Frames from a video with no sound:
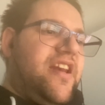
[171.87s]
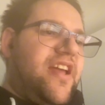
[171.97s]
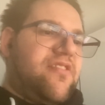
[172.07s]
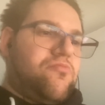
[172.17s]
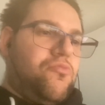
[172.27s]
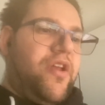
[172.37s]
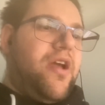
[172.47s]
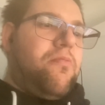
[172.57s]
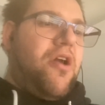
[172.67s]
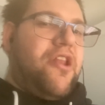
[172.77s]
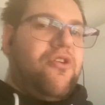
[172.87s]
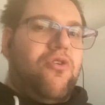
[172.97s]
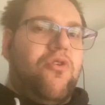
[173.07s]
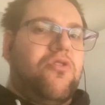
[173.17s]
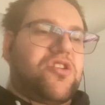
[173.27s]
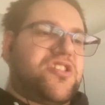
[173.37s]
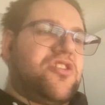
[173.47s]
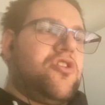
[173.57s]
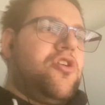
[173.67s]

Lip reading: Now, we are playing the Hawks